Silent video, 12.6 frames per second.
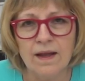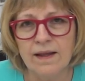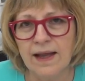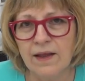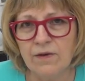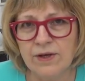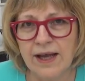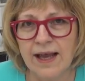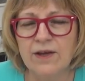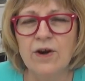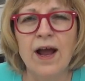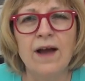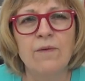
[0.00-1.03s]
The other day,
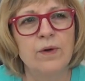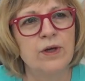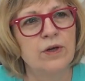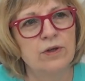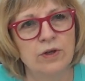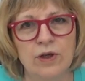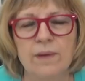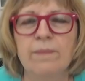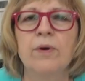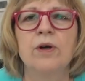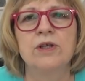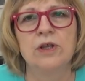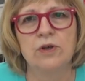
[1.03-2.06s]
you know how when you look at
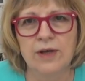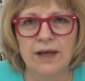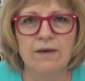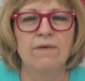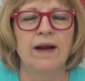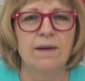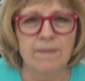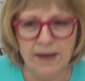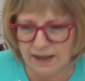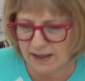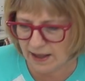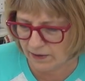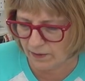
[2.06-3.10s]
books and you get
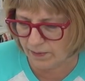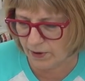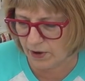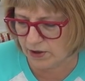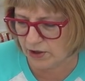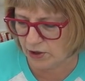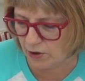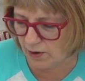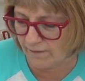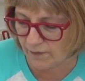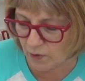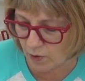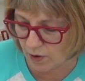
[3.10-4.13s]
recommended other books, you know,
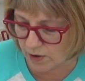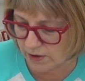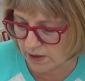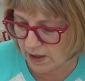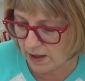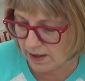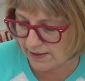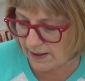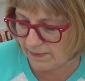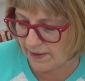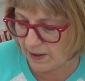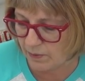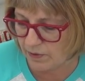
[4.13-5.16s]
of course. Same
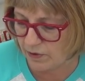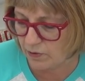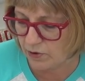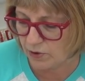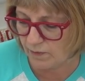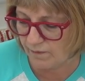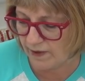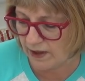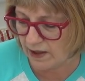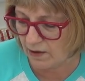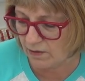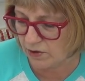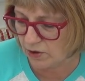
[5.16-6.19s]
thing with YouTube
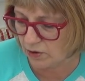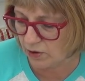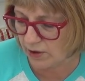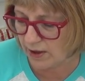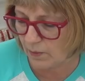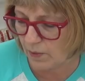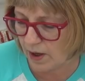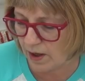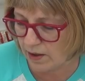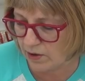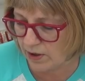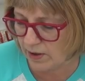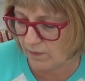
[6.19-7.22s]
videos. You look at
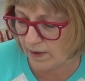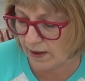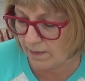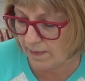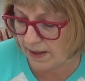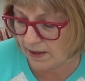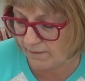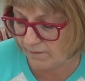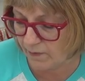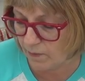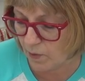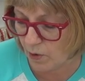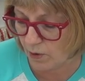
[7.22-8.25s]
one, you get recommended
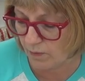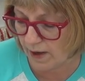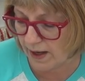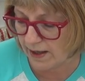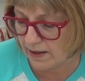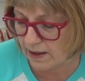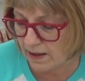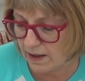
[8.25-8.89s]
for more, right?